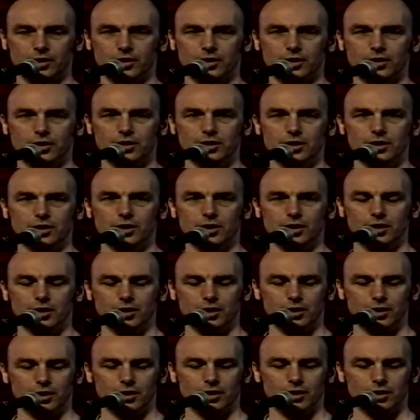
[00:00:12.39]

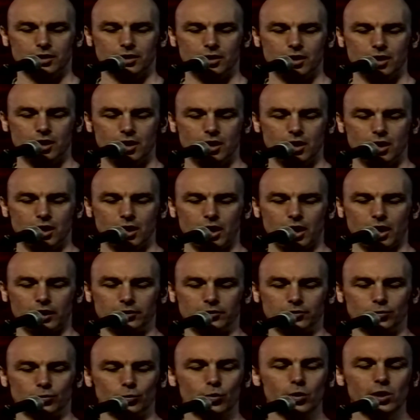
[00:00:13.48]

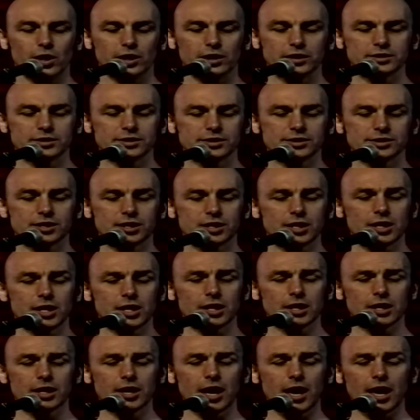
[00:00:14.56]
And once
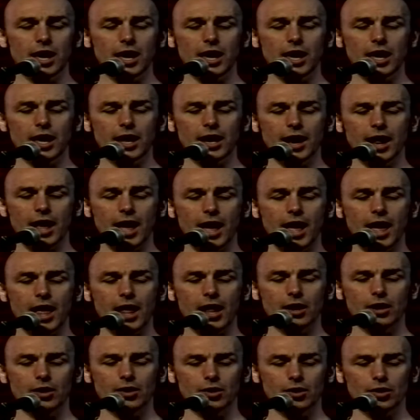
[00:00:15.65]
again I
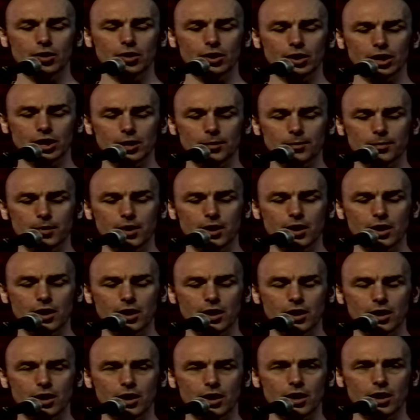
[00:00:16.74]
look
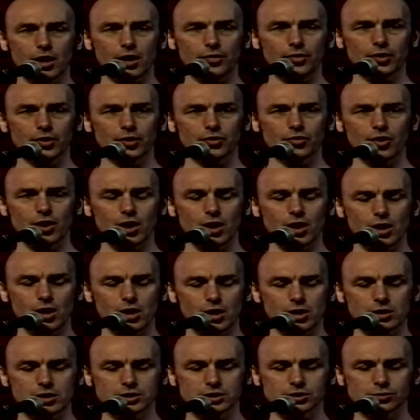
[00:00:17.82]
upon the
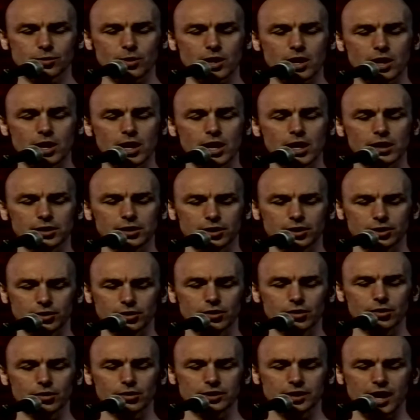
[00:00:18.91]
cross where
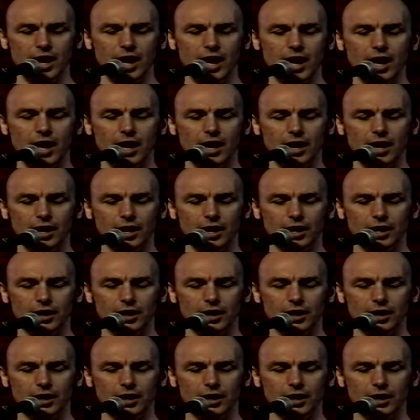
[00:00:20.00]
you died.